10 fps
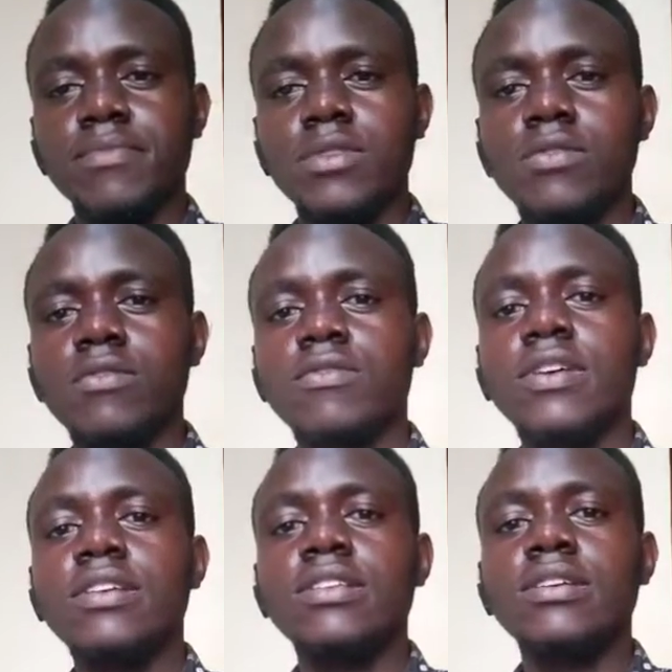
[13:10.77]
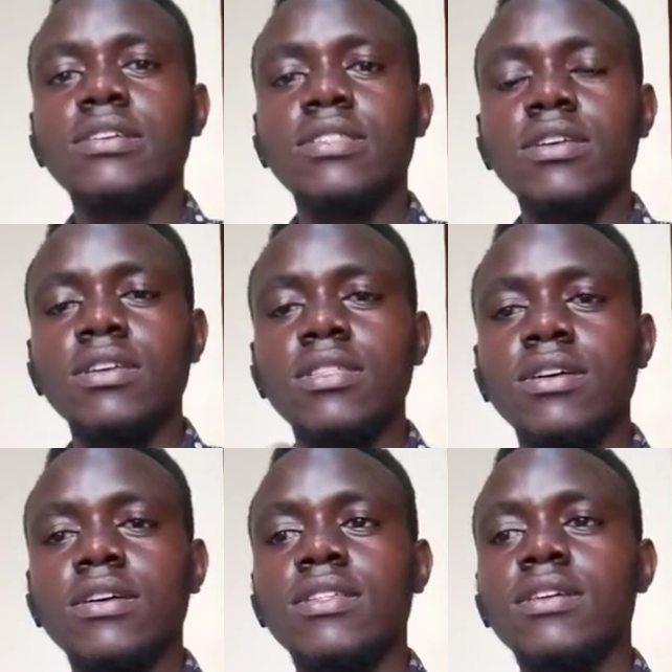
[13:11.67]
You will find
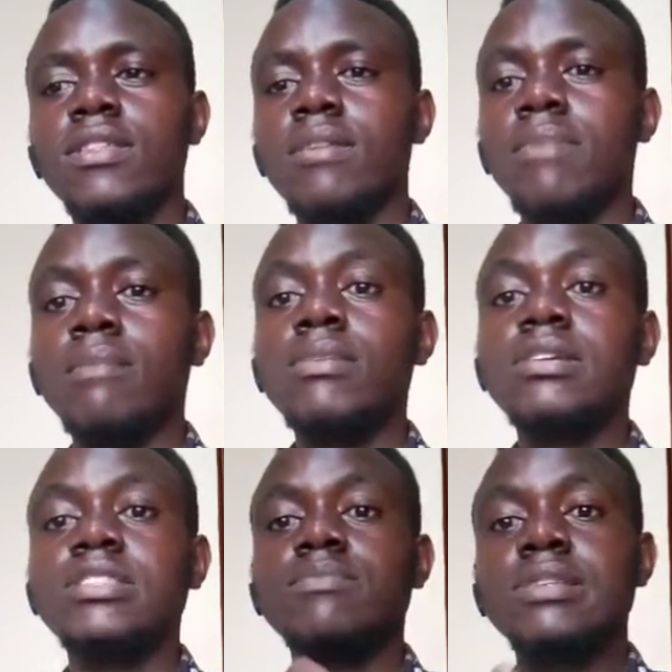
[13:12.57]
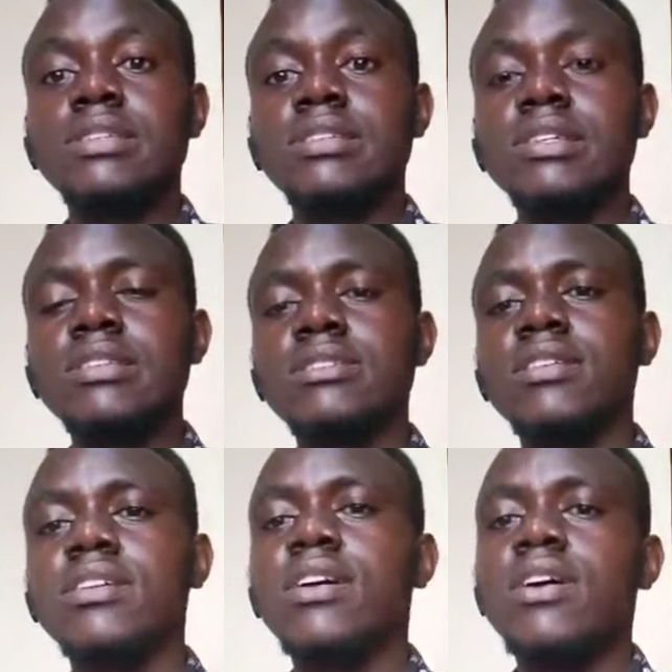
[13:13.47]
the public speaking
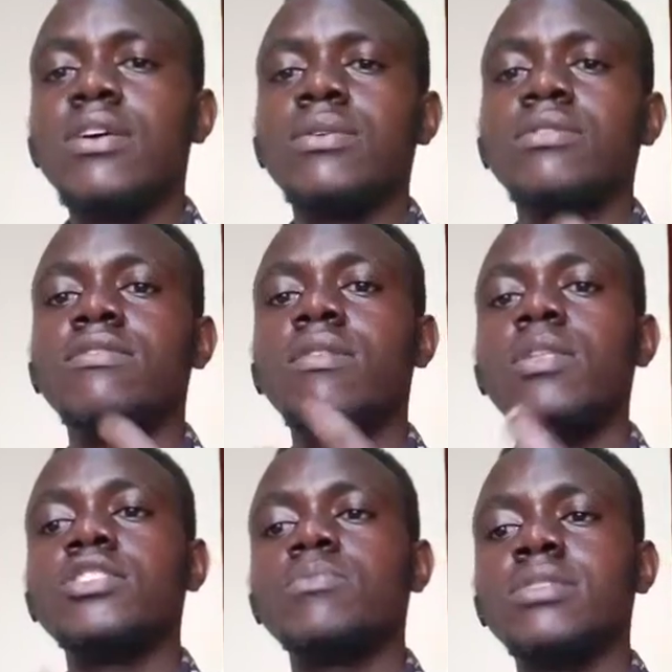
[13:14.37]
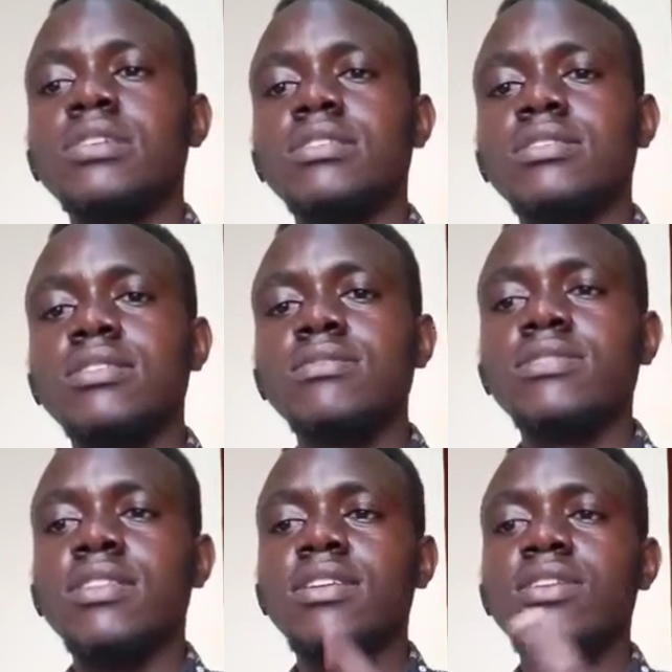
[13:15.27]
easy. You develop the speaking skills
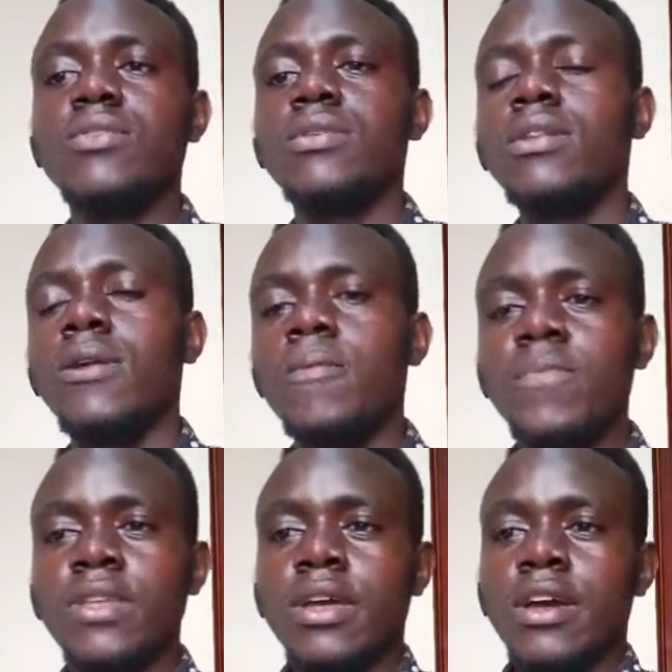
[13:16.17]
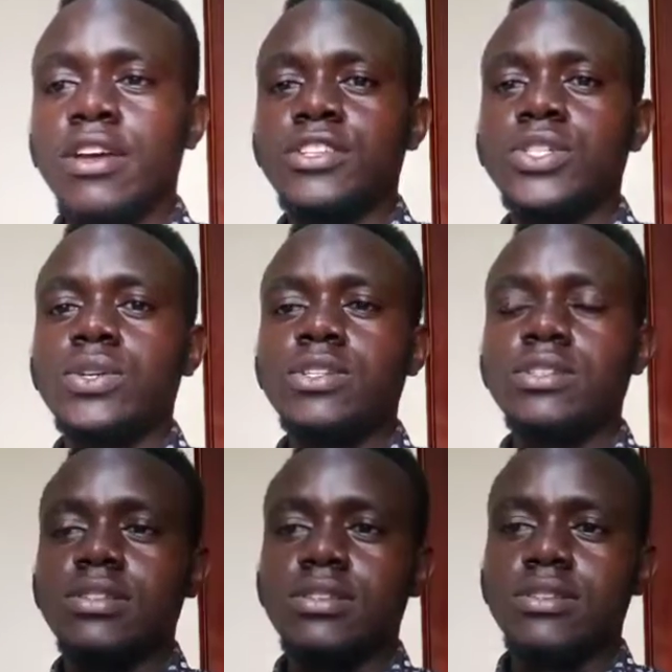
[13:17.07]
and then you will enjoy
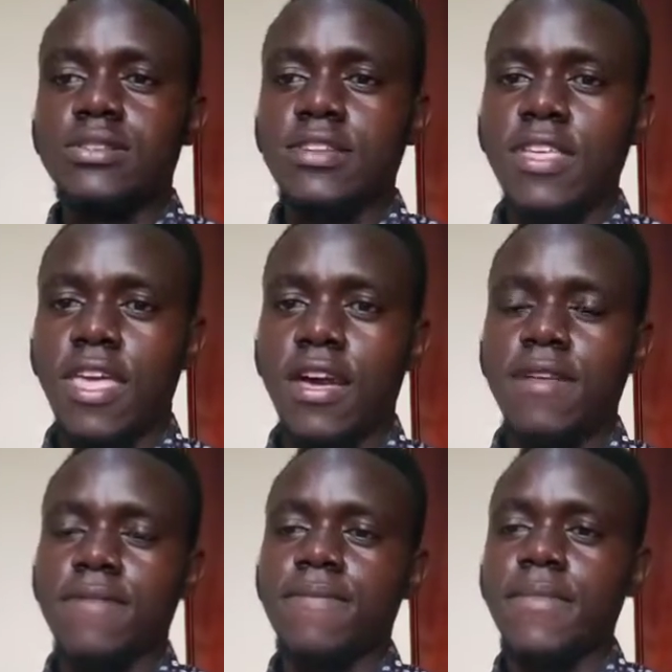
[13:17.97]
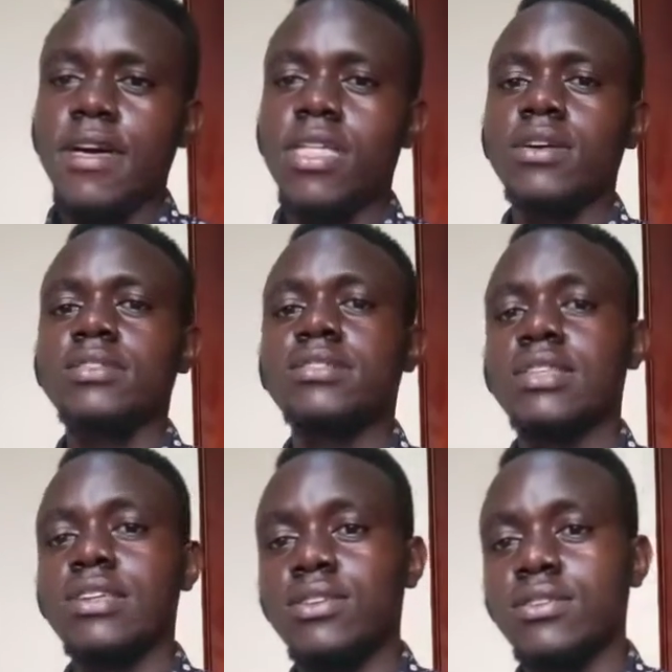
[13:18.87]
it. Yeah. Otherwise,
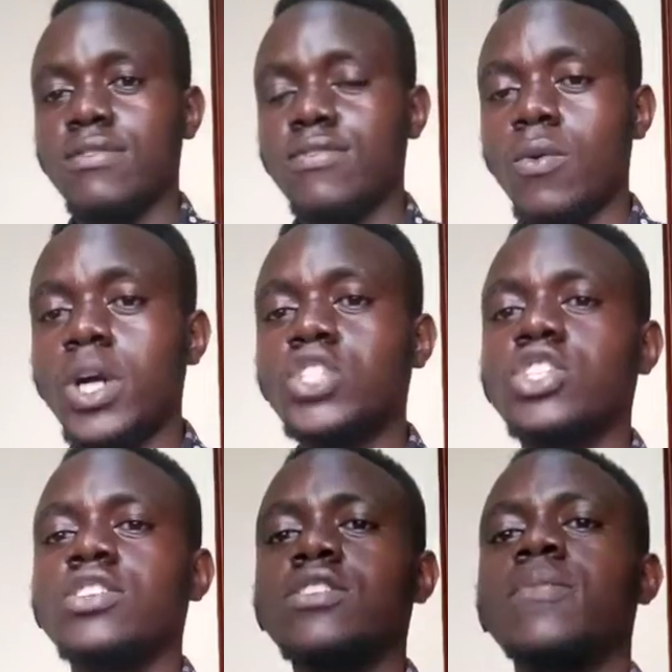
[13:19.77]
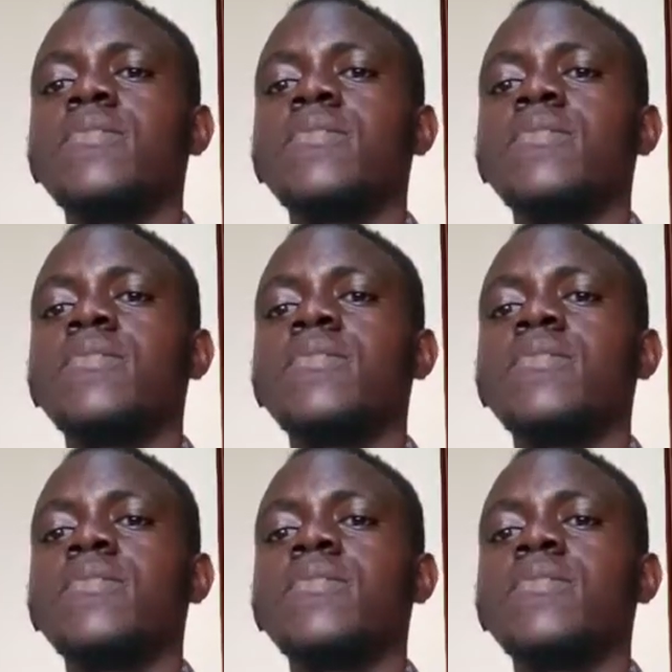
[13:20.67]
thank you for watching.